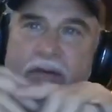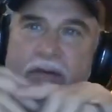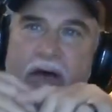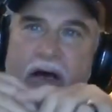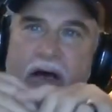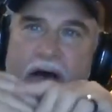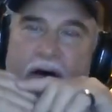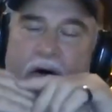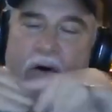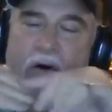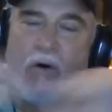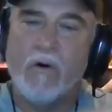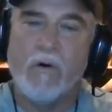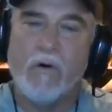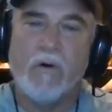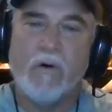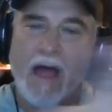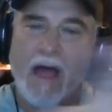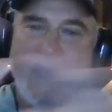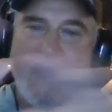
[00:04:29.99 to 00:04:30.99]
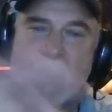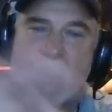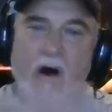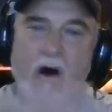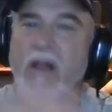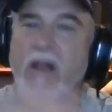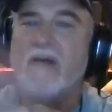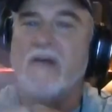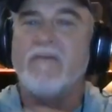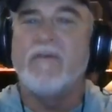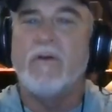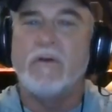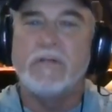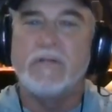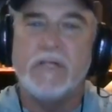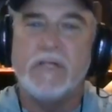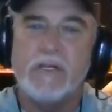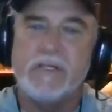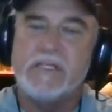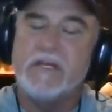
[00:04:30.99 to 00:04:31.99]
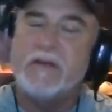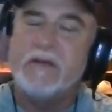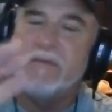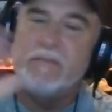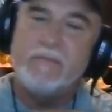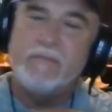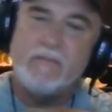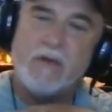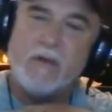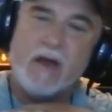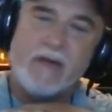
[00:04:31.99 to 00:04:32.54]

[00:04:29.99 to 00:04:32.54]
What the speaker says: all of old YouTube,